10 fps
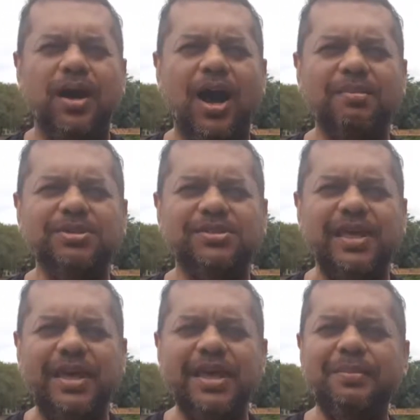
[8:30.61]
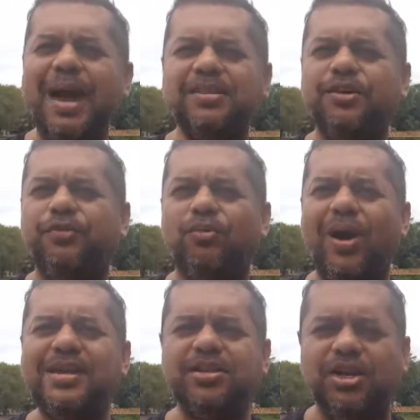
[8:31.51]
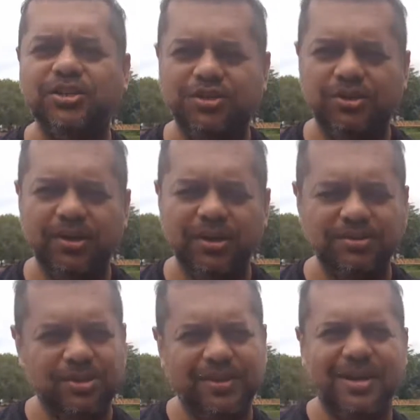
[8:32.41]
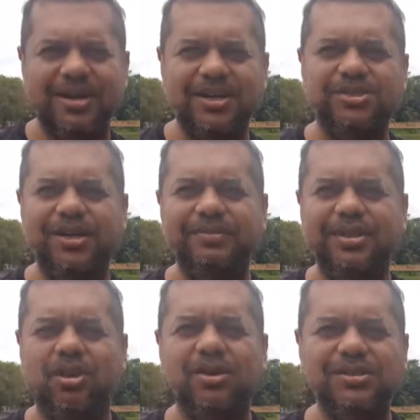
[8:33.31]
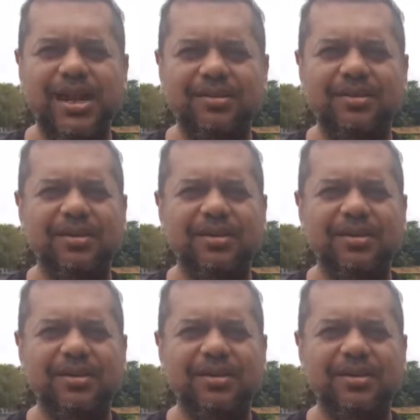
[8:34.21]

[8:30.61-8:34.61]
I'm just thinking about different ways I could do it so that I could deliver the content